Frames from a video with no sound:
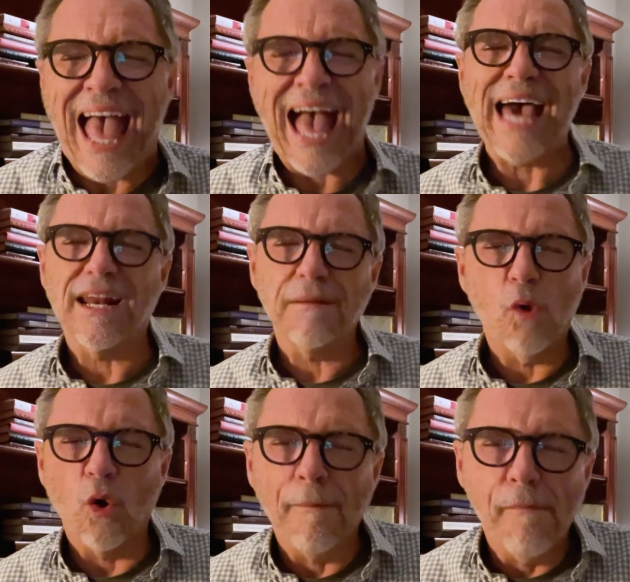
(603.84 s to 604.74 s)
atom
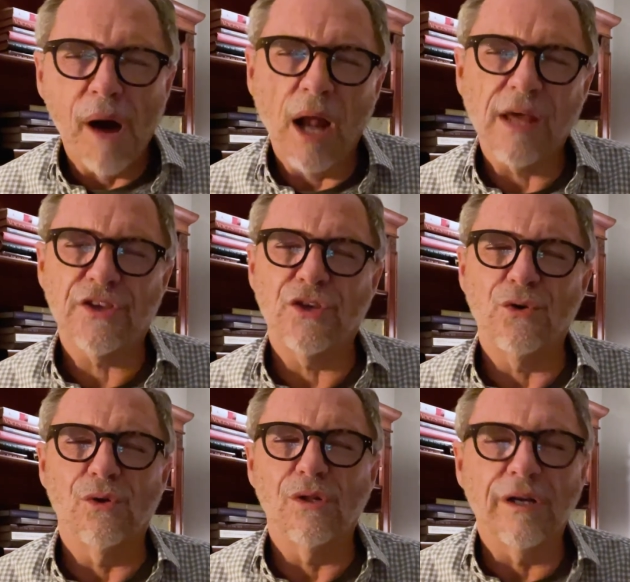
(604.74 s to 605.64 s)
or
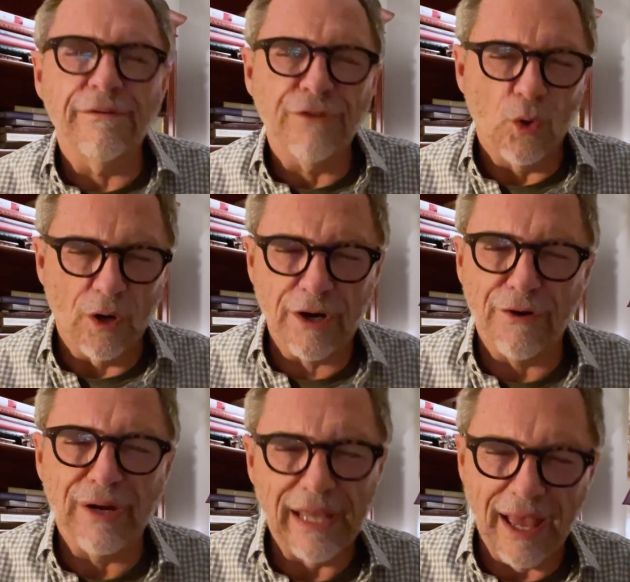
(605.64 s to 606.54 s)
molecule of your
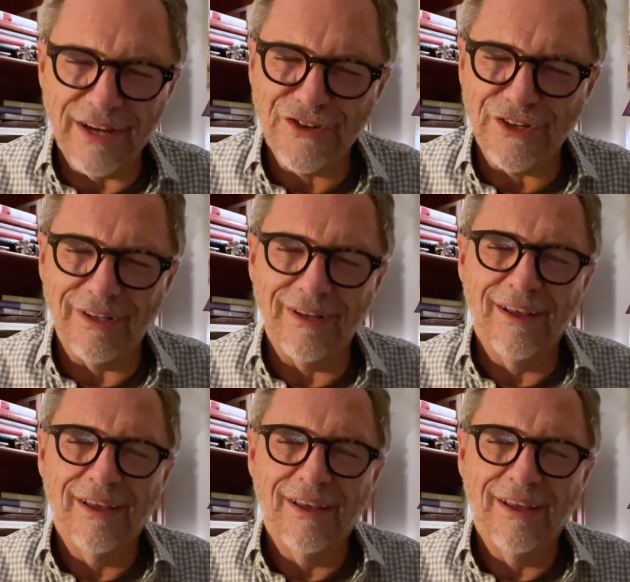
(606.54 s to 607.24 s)
creation.